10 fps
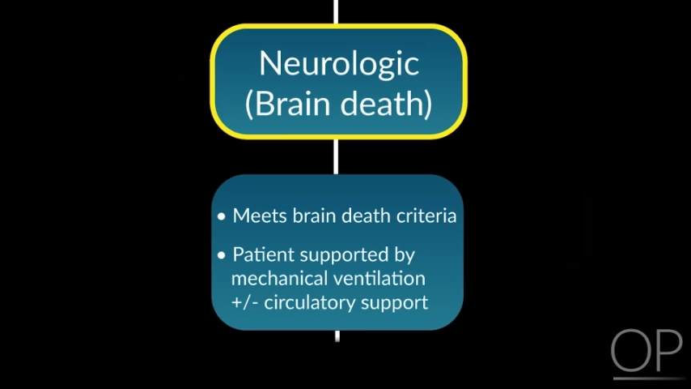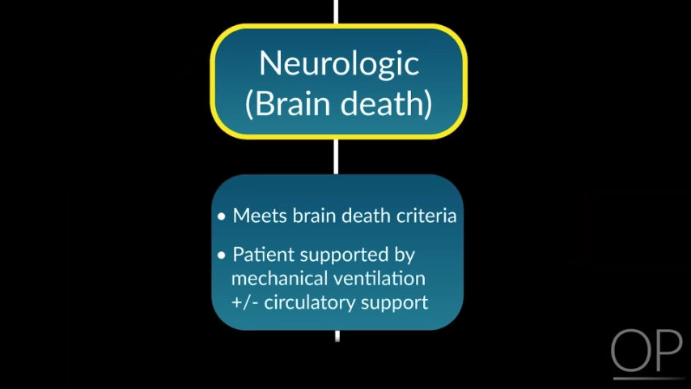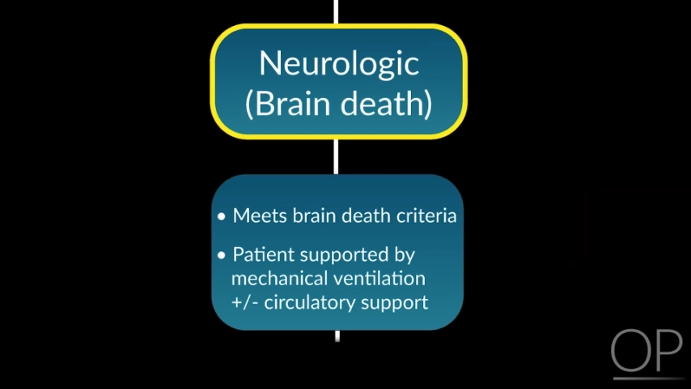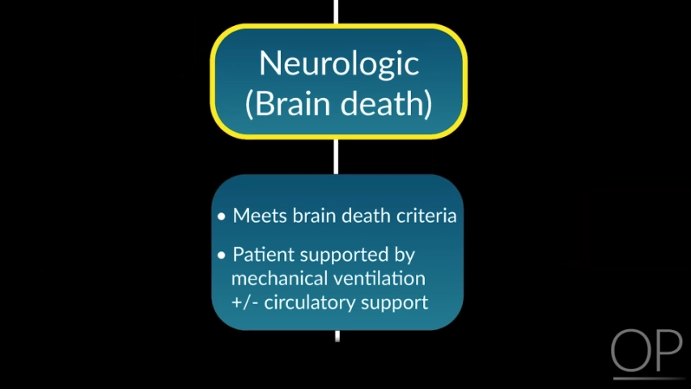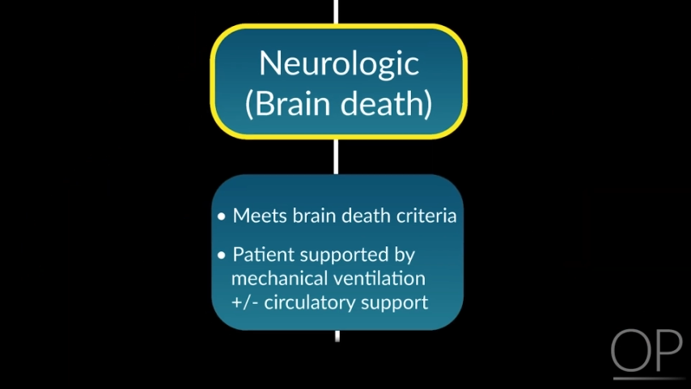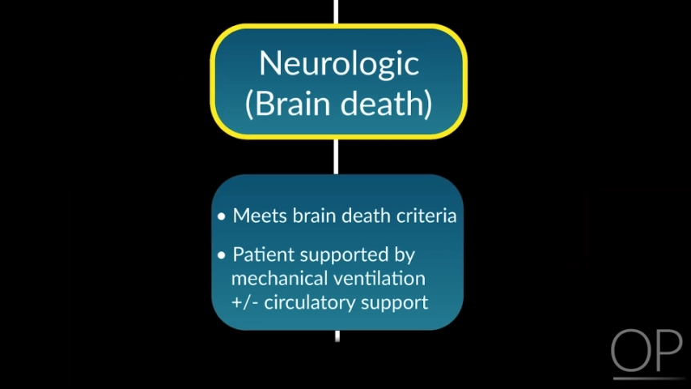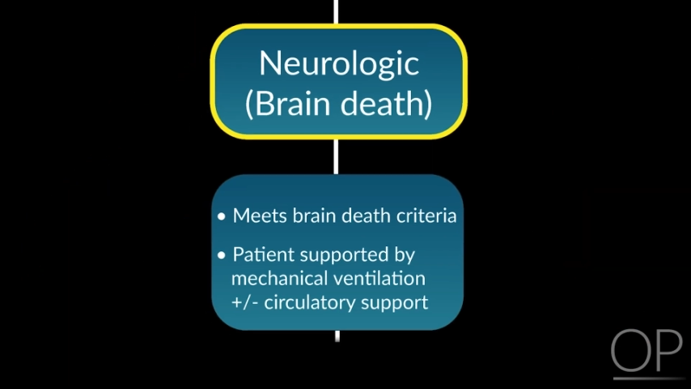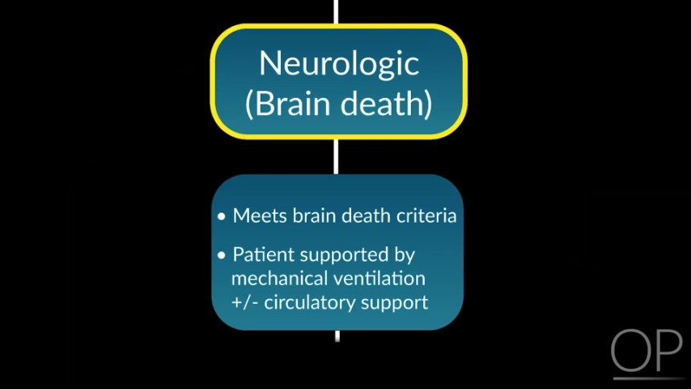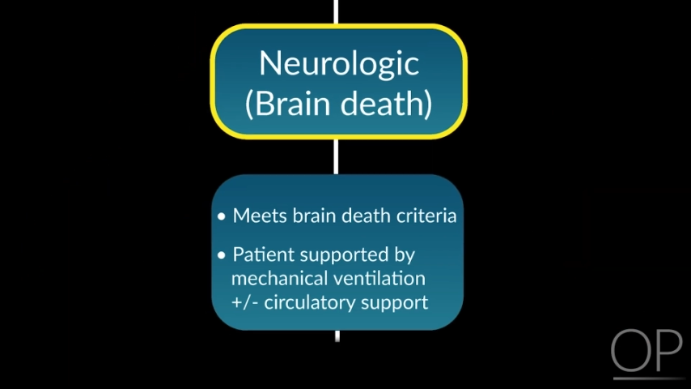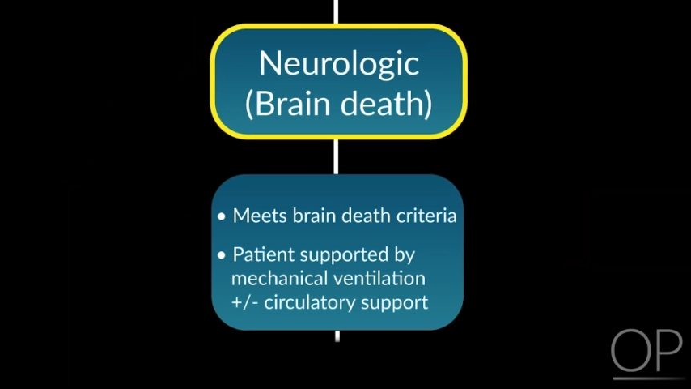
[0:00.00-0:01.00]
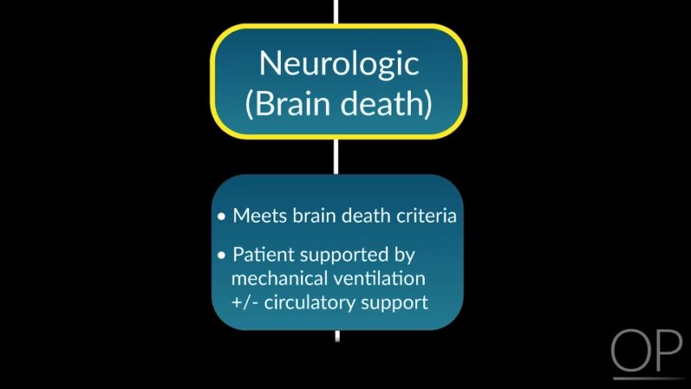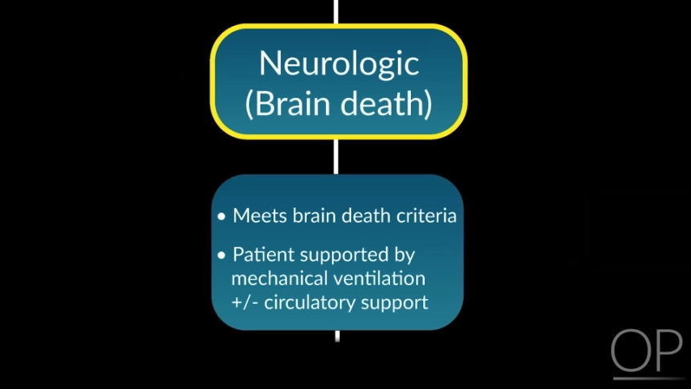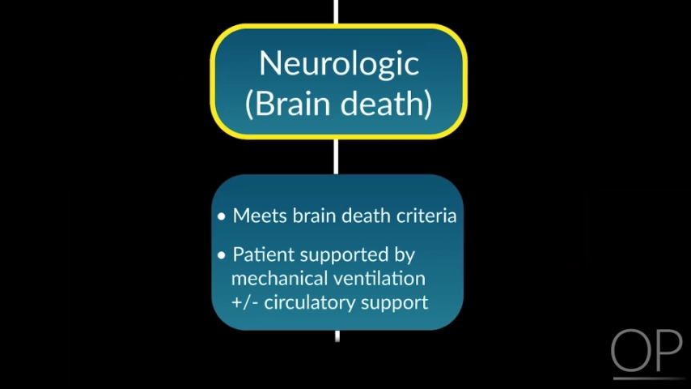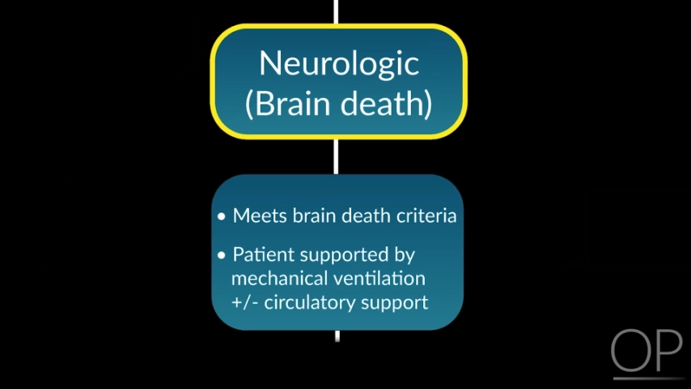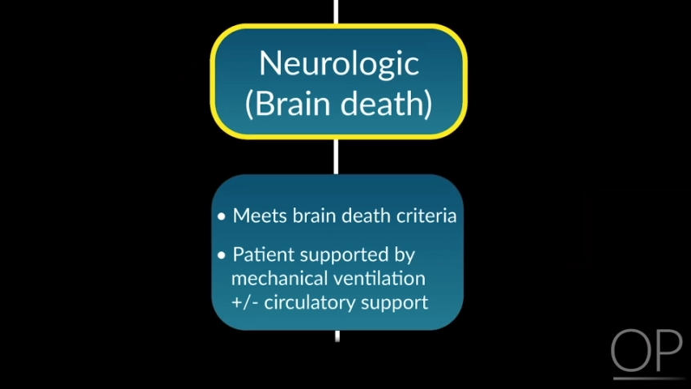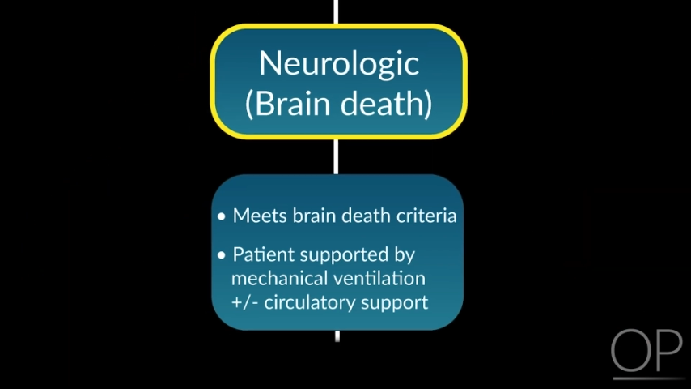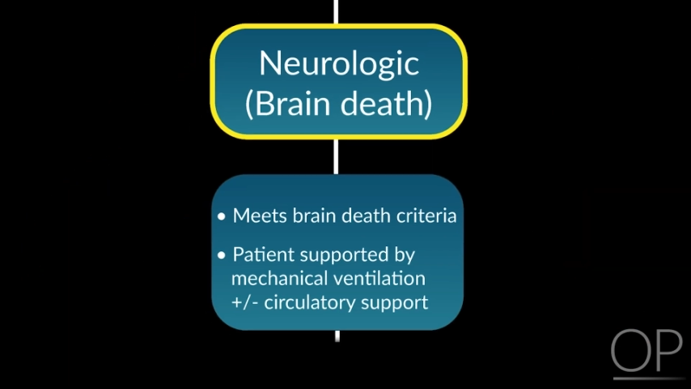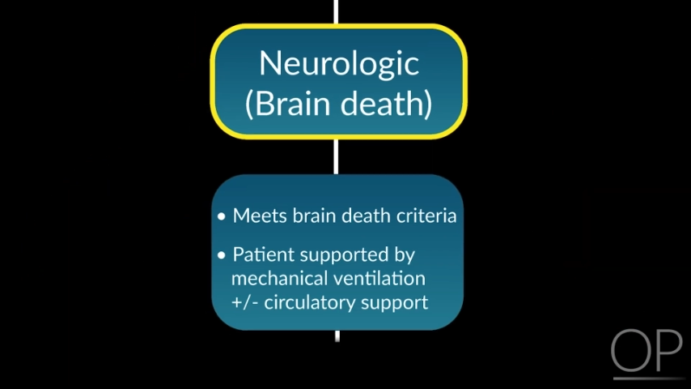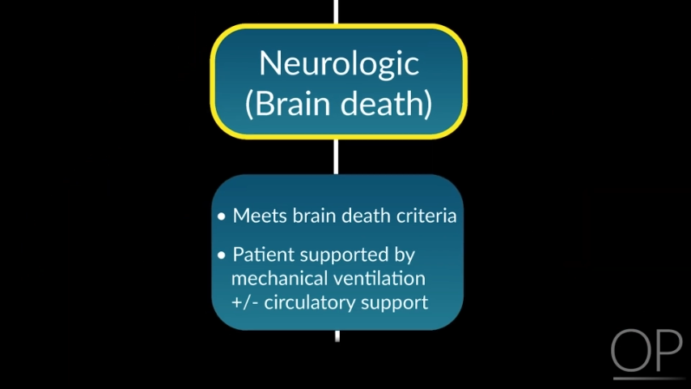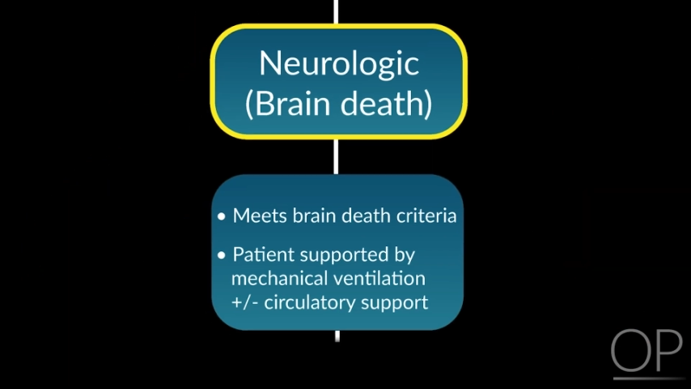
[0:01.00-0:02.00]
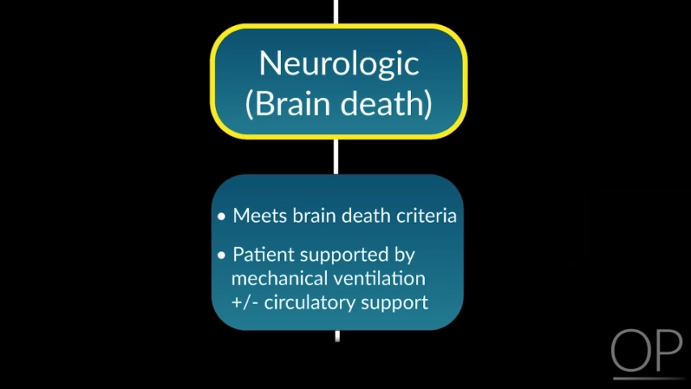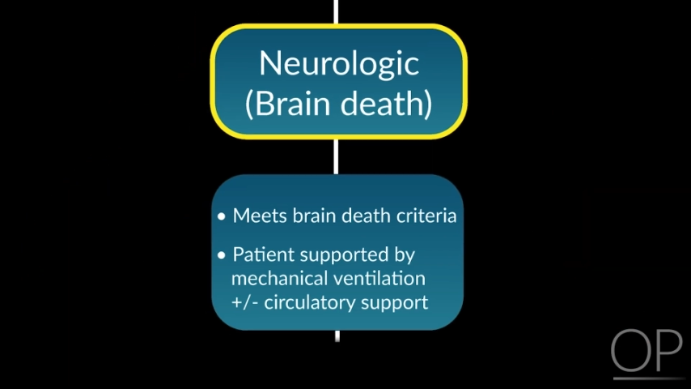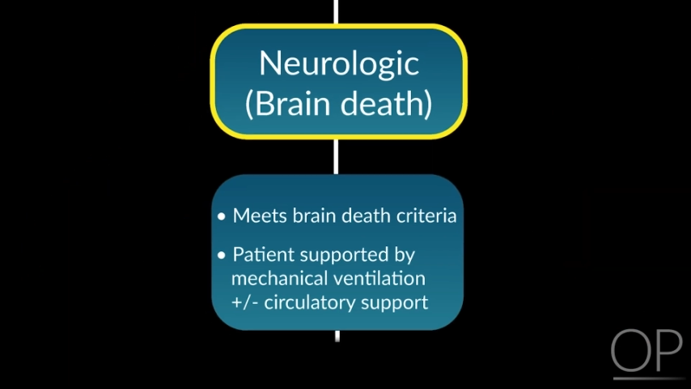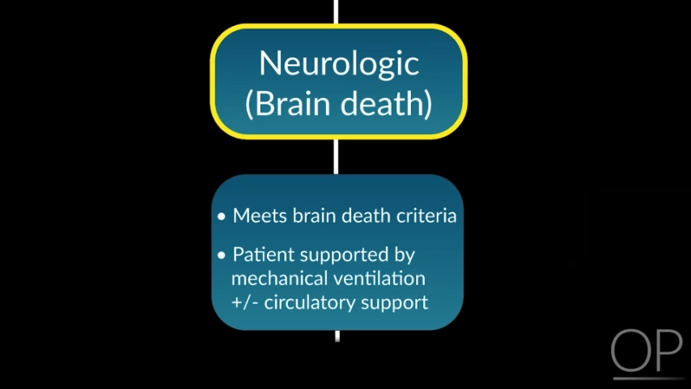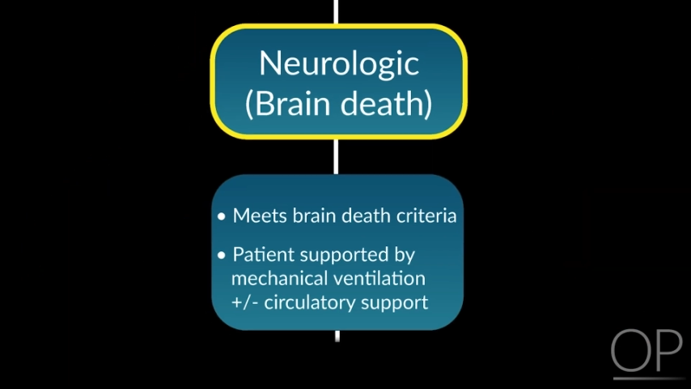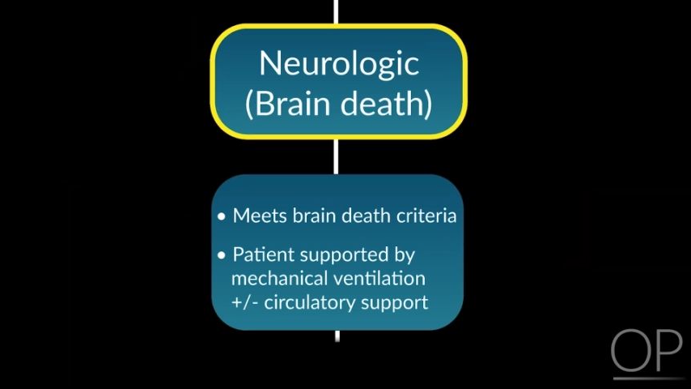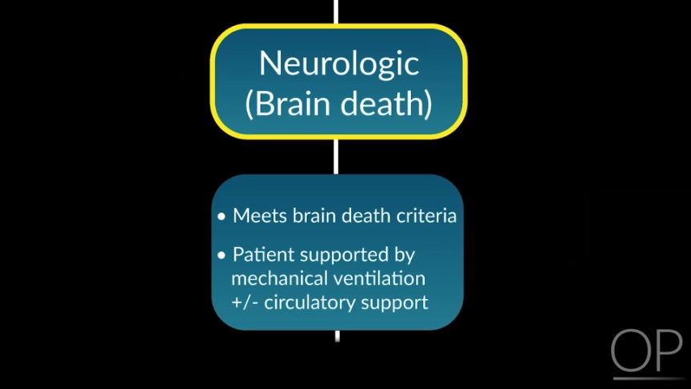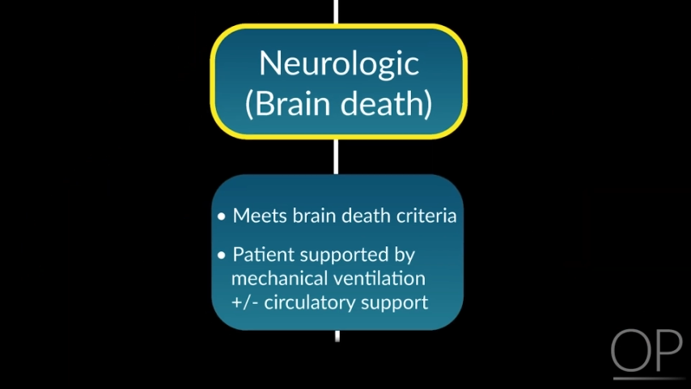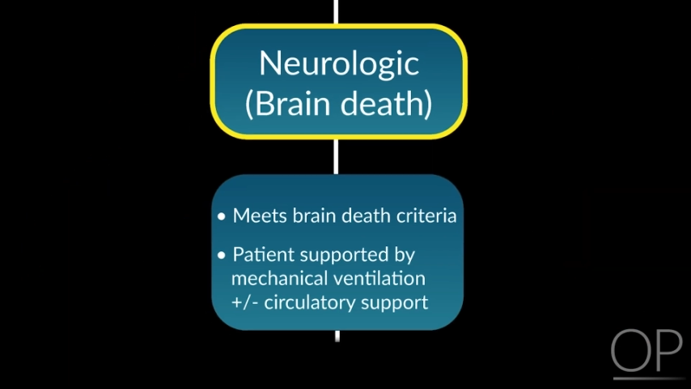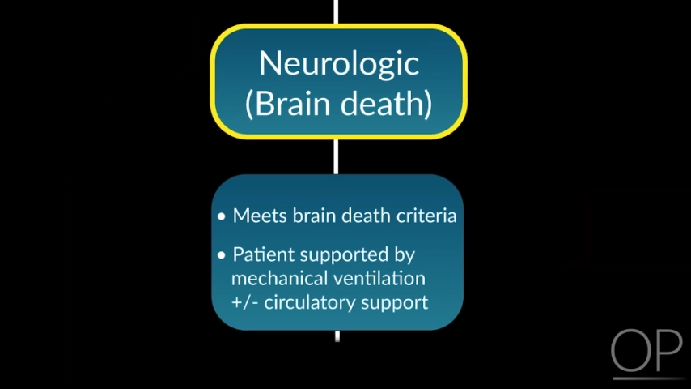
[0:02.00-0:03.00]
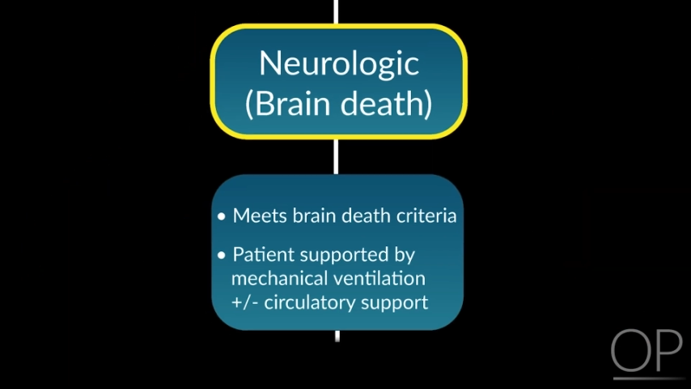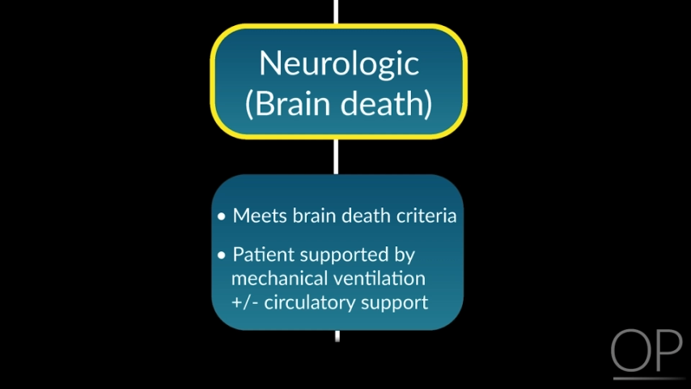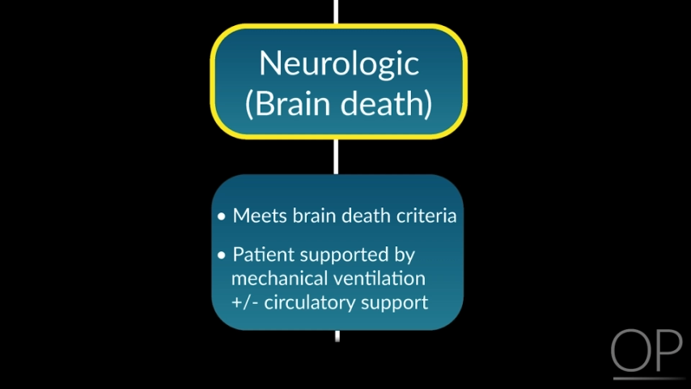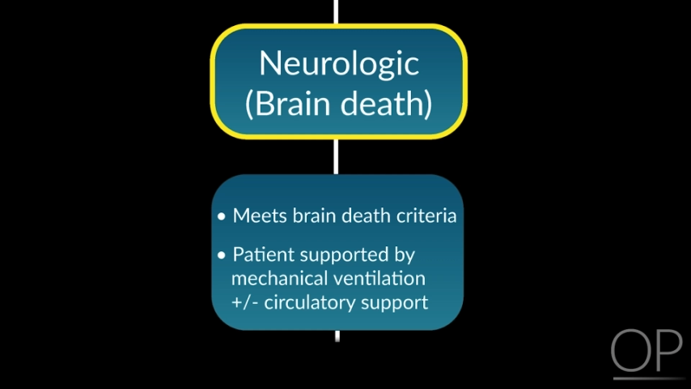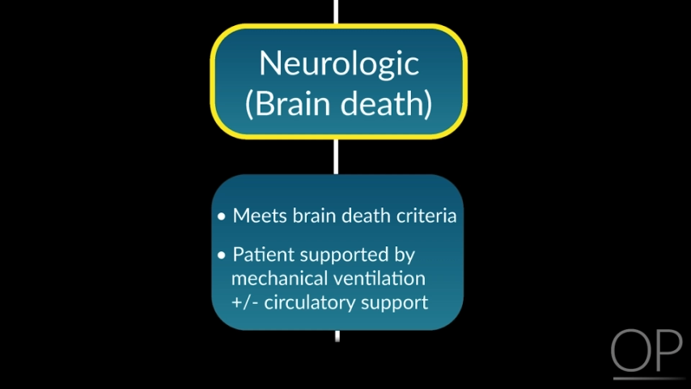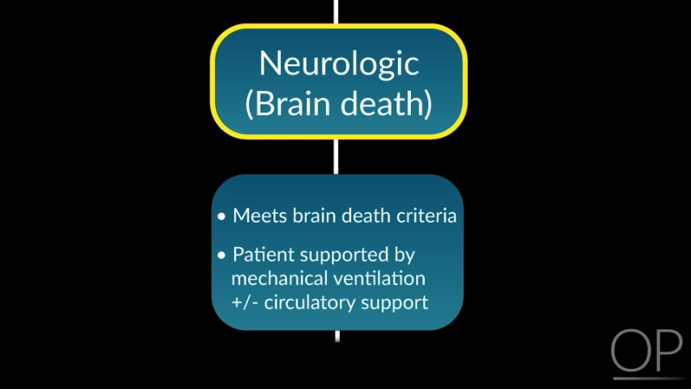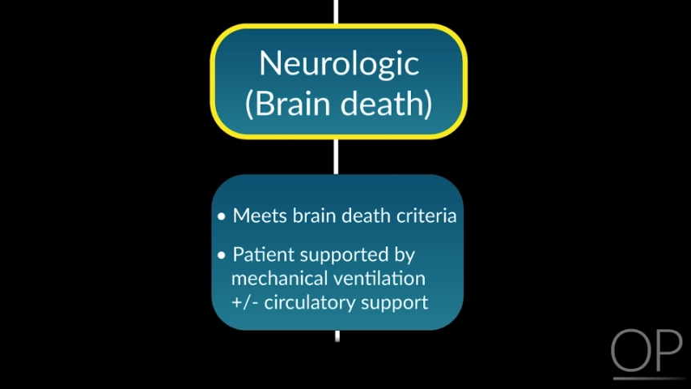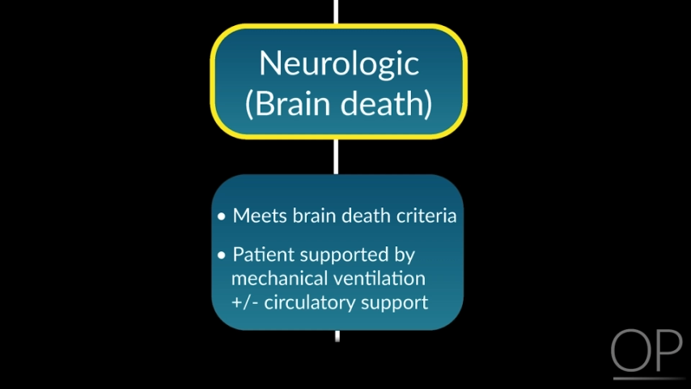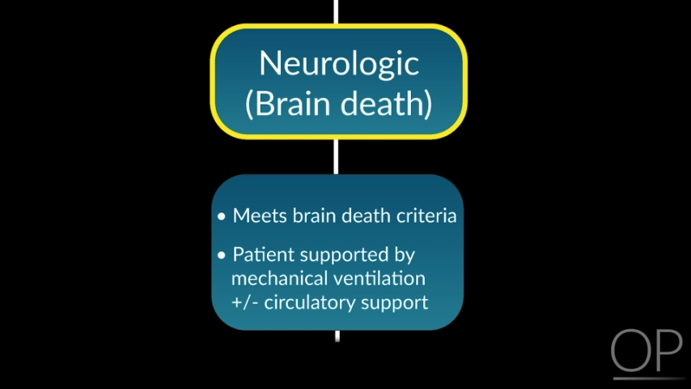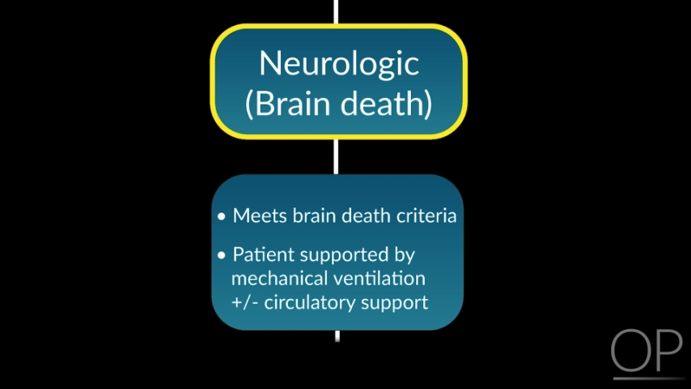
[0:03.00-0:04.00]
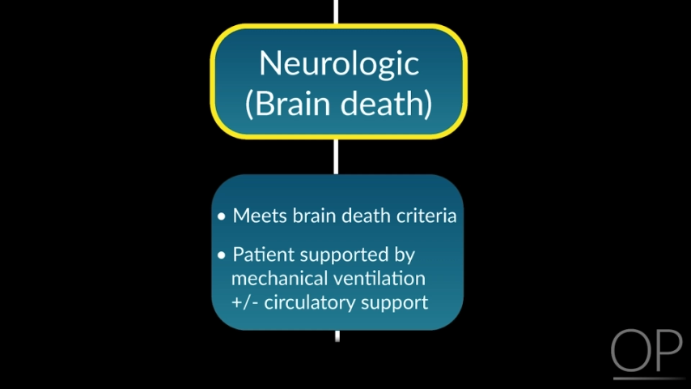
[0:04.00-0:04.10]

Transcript: No face is visible, so there are no lips to read.